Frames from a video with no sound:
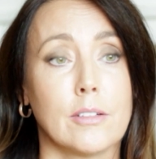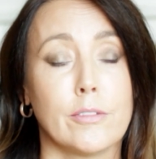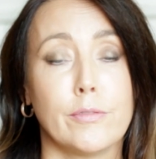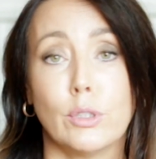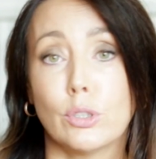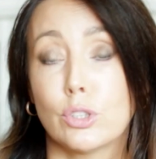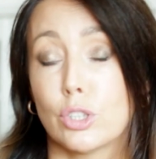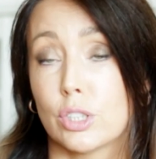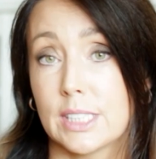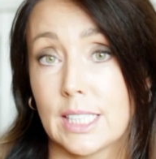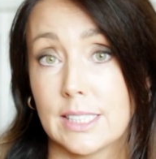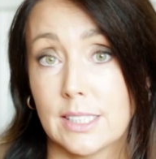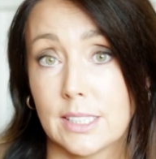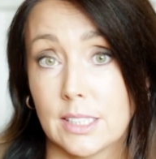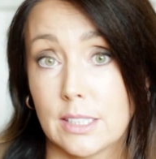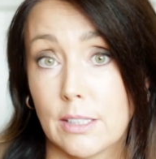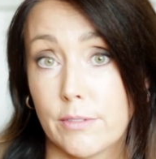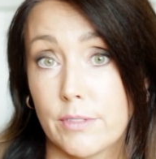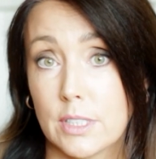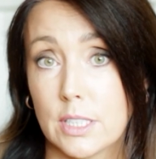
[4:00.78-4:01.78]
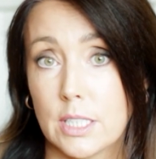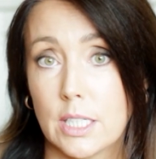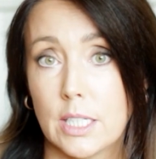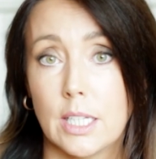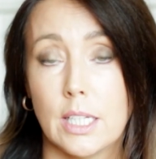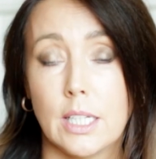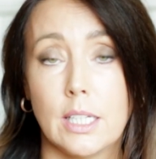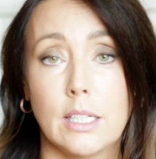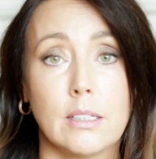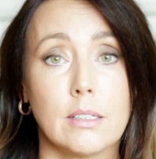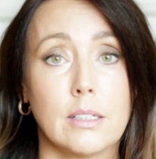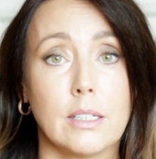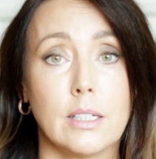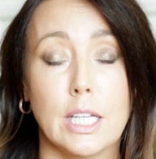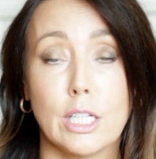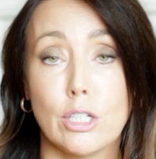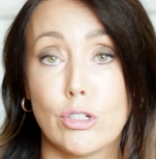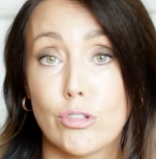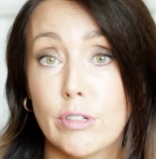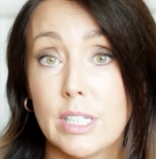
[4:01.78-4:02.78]
photosensitivity,
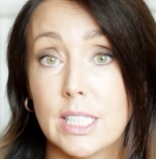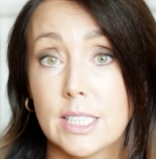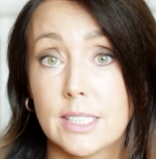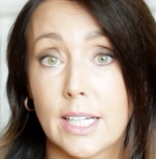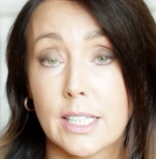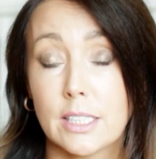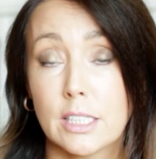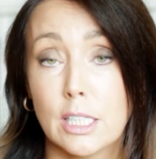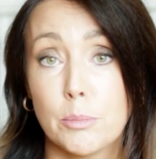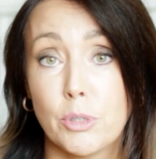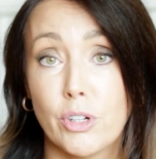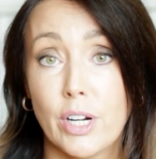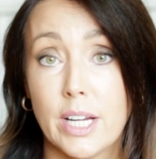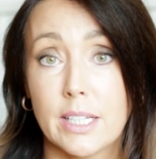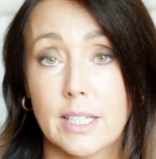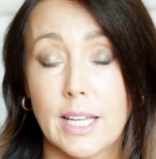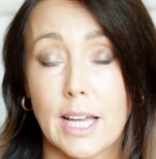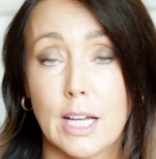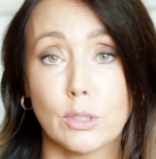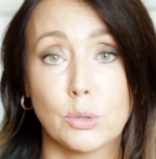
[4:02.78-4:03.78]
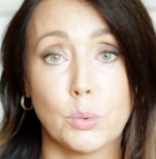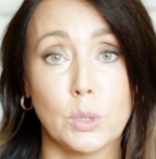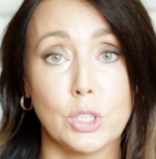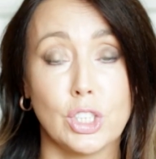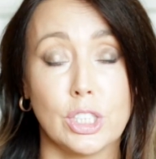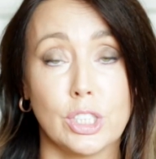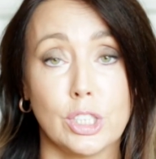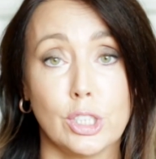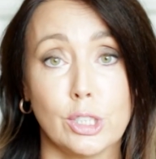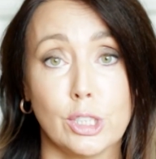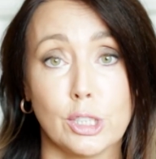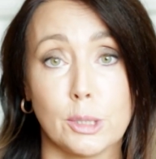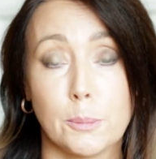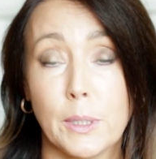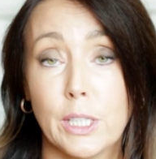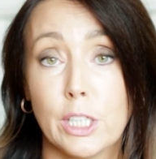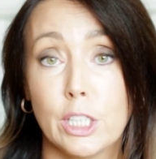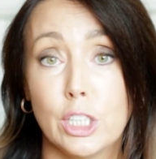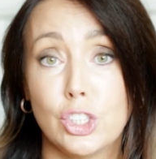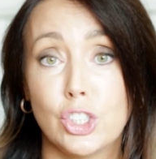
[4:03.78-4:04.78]
increased acne breakouts, which is known as
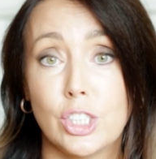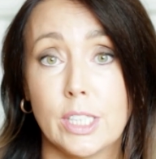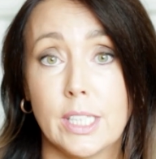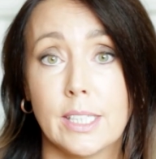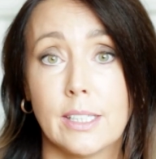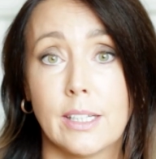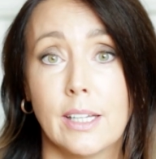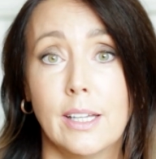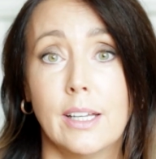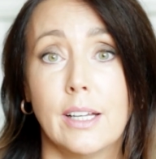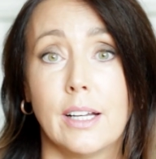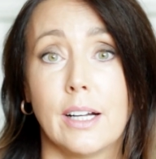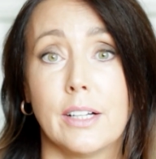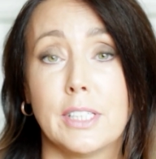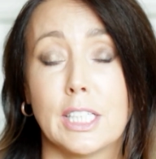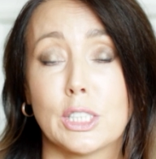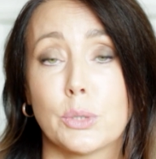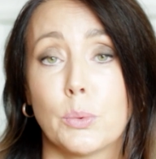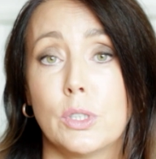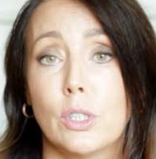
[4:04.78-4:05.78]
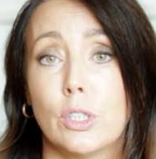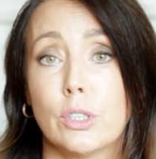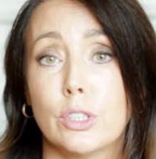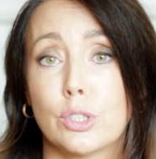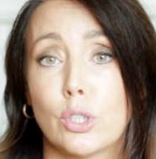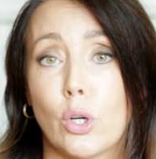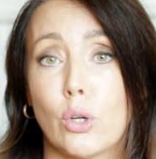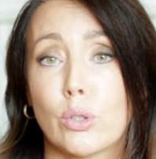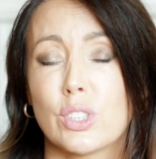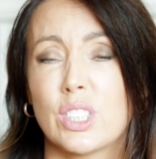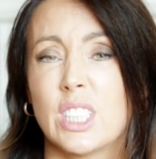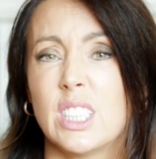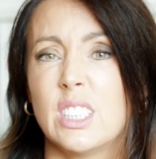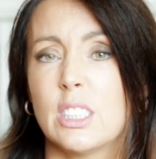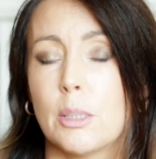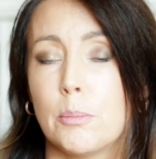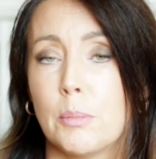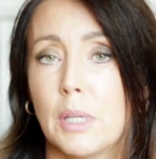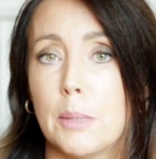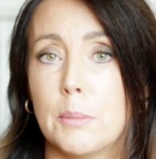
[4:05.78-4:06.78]
purging, and that's when all the toxins
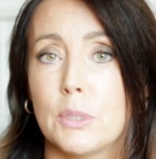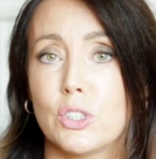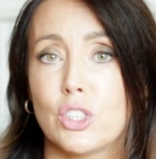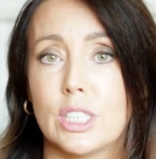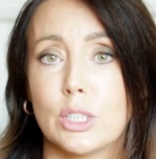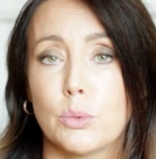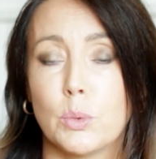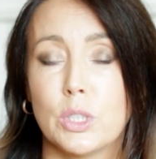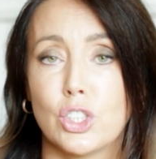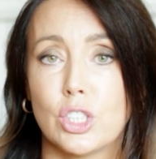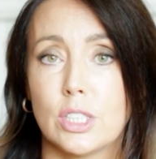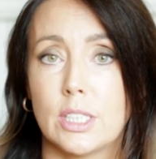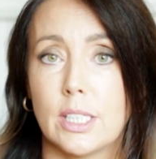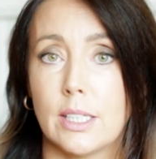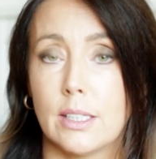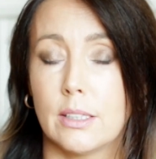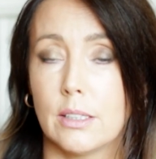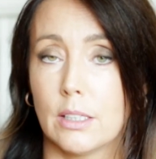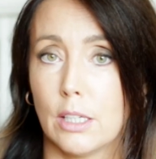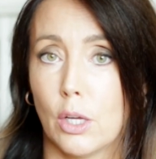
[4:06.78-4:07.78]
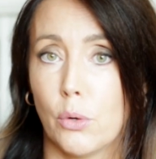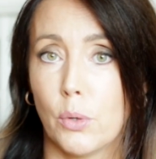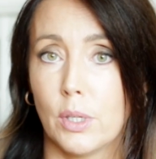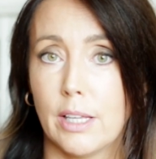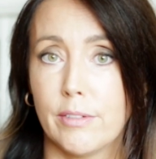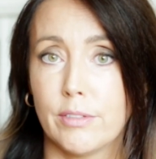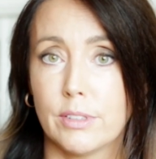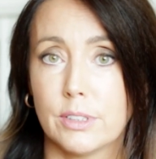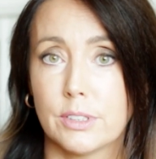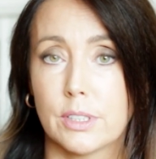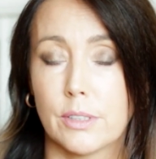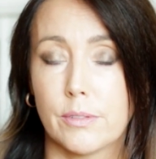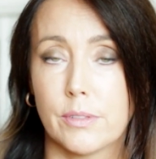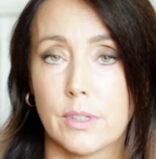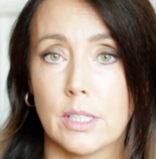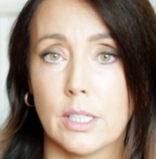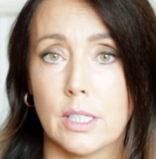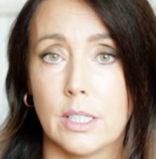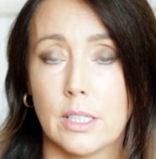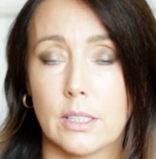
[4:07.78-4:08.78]
and blemishes which sit in the lower levels of
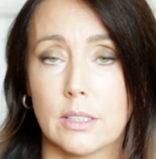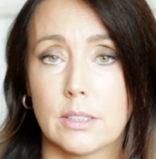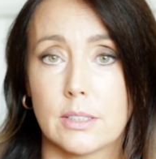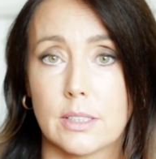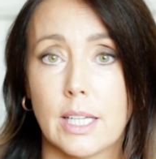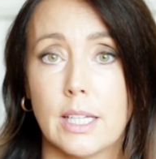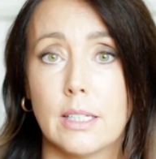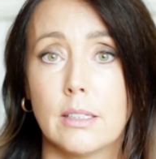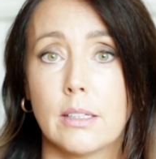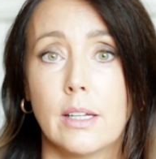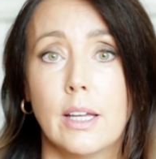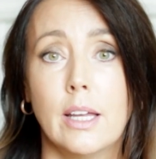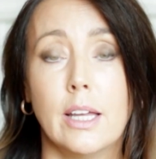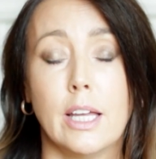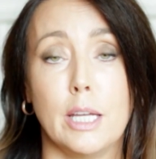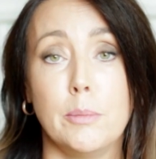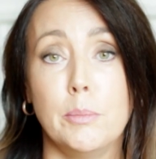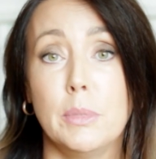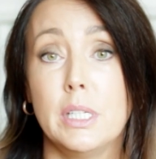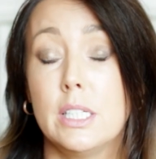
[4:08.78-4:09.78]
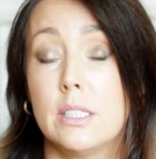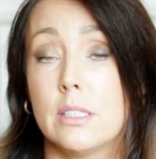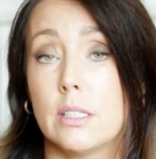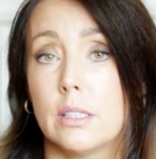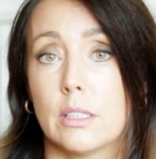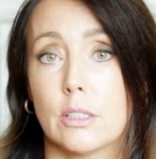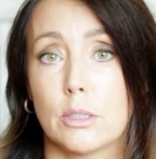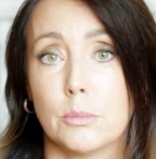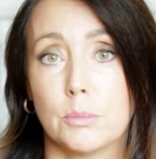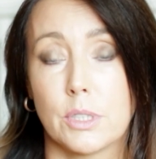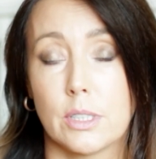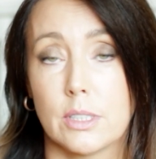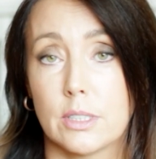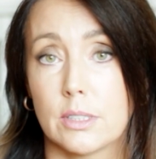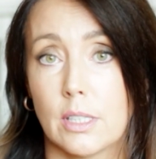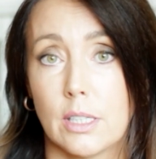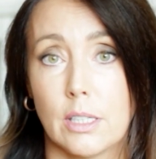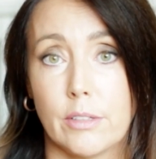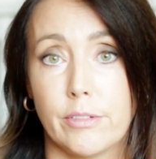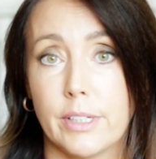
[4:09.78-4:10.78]
the skin immediately come to the
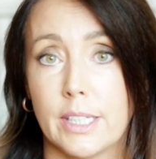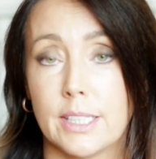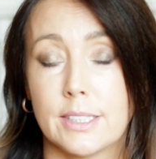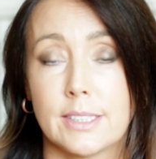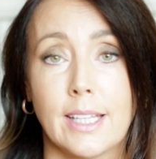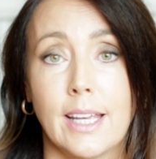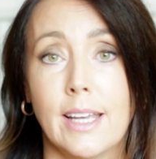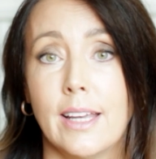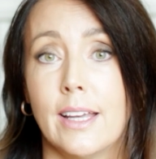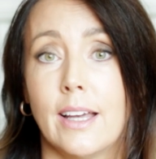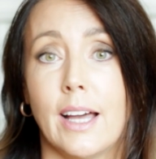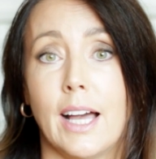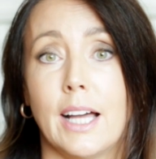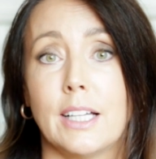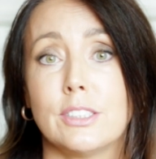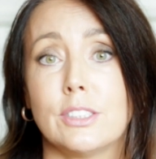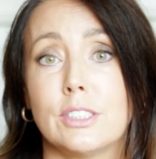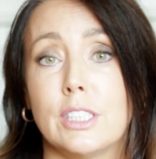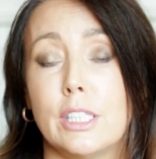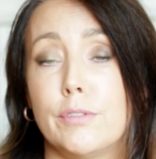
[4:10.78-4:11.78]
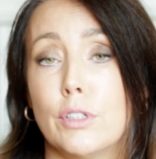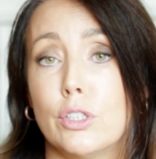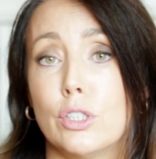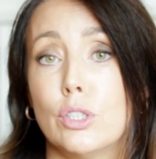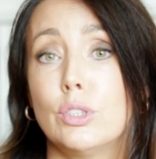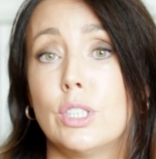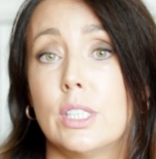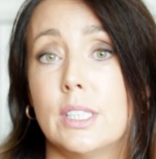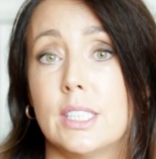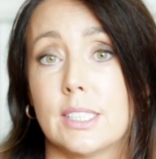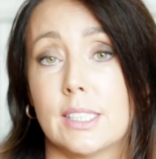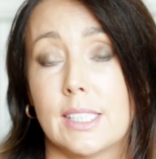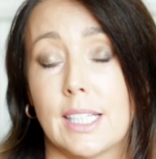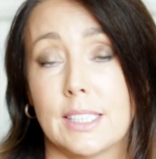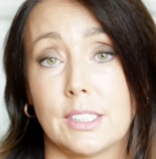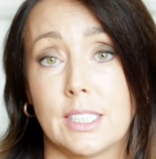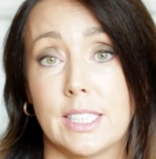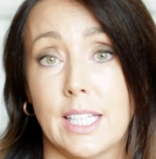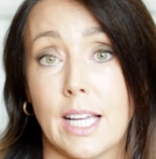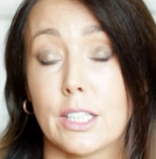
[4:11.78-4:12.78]
surface. And if you're using this in
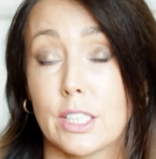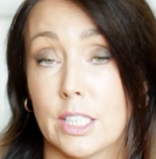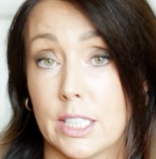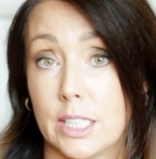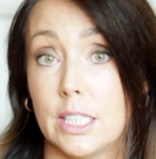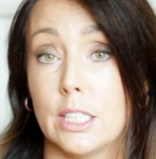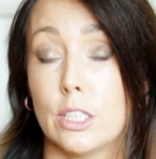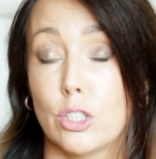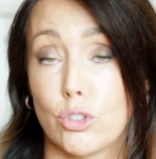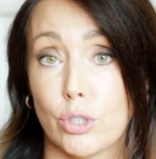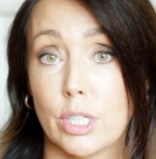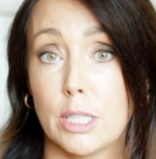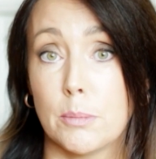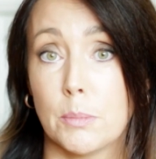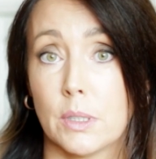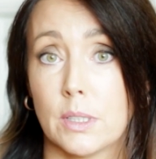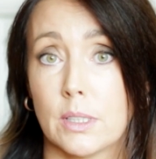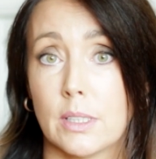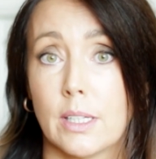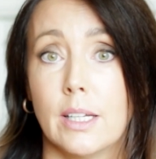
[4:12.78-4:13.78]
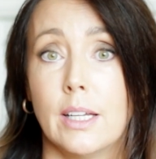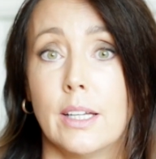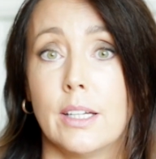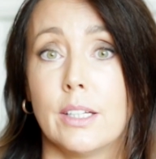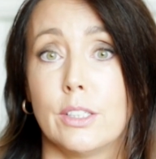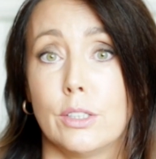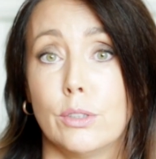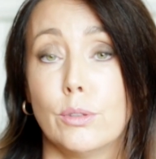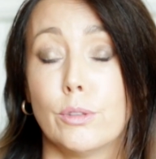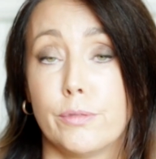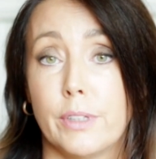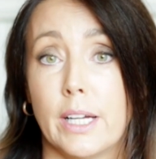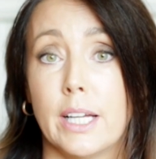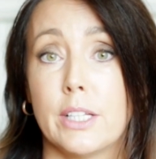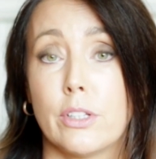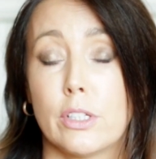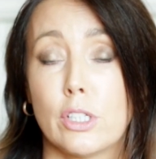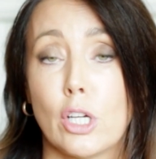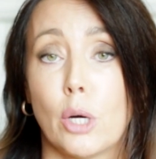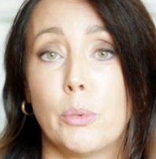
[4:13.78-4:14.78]
anti-acne treatment, you'll
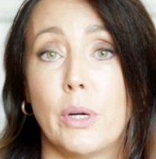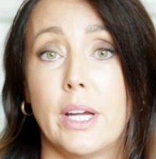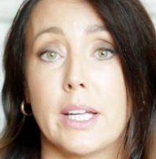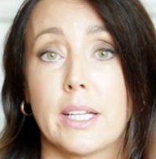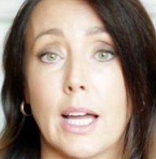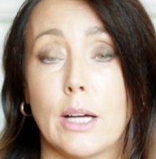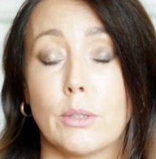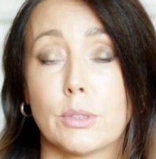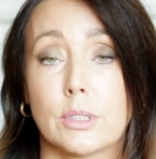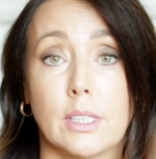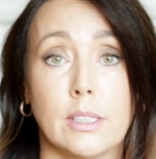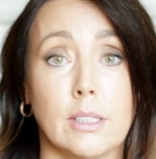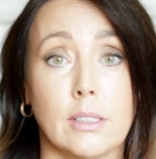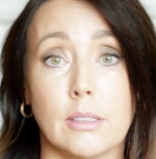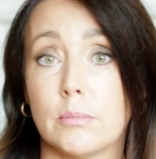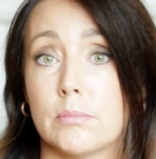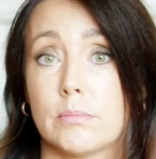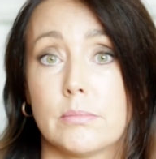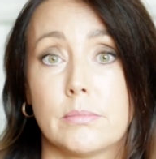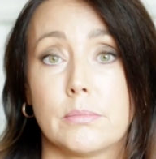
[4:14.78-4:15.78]
find that your breakouts are